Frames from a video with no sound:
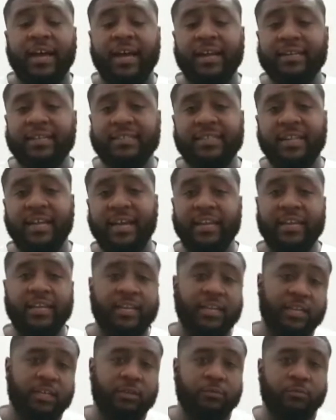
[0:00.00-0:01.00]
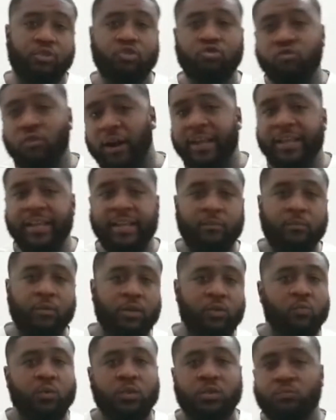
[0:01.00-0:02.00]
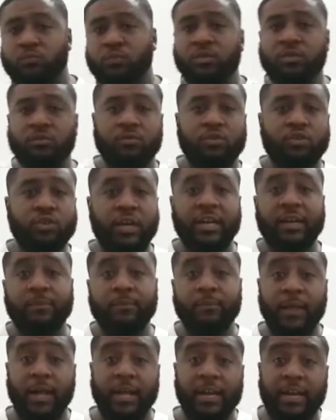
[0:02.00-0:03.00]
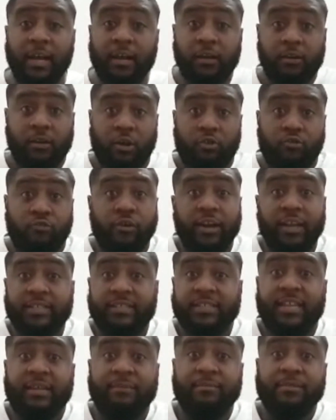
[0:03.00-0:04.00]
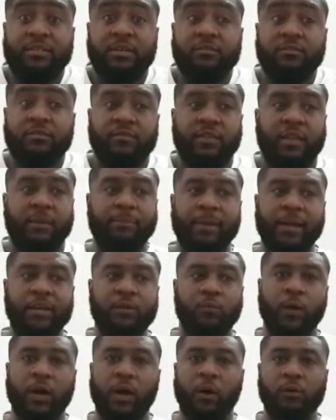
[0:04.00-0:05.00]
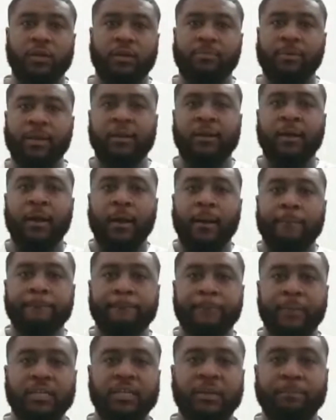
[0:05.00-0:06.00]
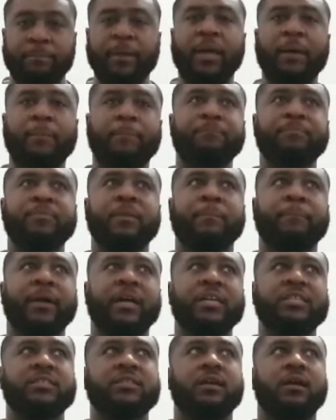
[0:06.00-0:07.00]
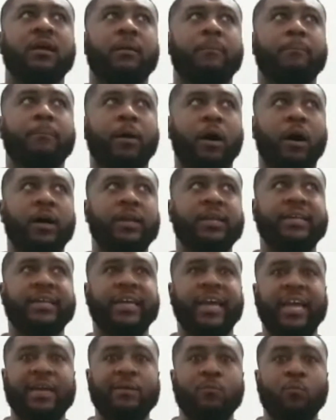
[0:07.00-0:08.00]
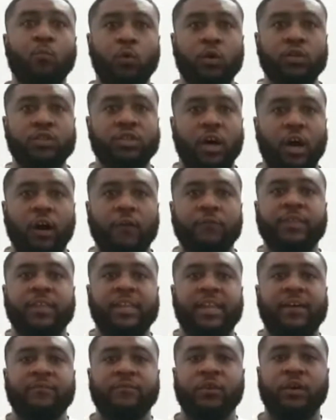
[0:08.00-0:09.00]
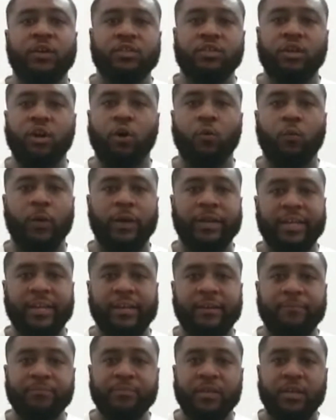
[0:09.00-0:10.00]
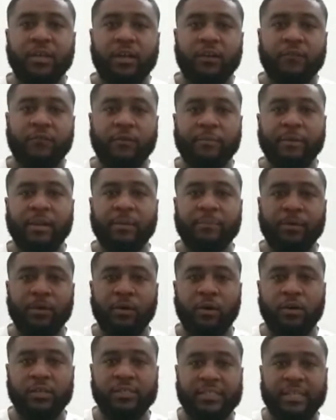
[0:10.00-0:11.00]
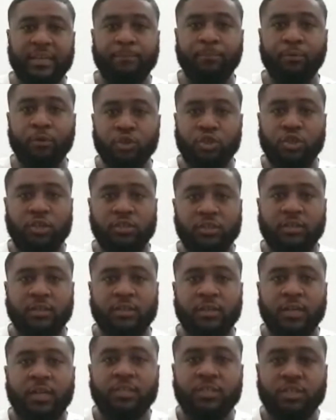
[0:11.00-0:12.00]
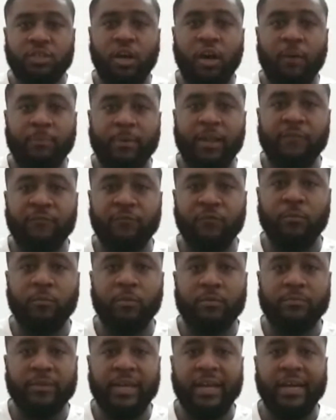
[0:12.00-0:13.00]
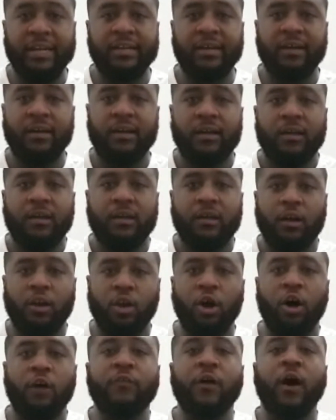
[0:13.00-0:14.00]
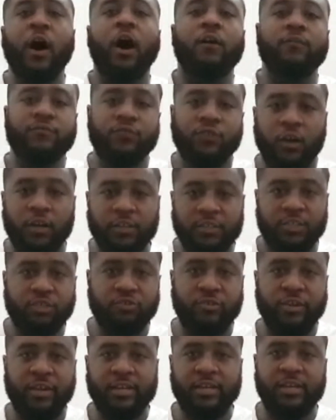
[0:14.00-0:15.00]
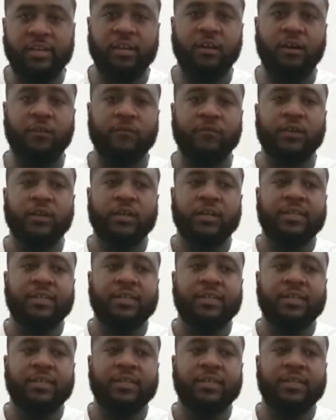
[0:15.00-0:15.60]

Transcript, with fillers: And it's like, we're trying, we're trying to... And credit to them in terms of they played well. They played the best part of the game was after that first goal went in. From Olympiakos, it pushed us to start playing football, and we had a lot of half chances created and a lot of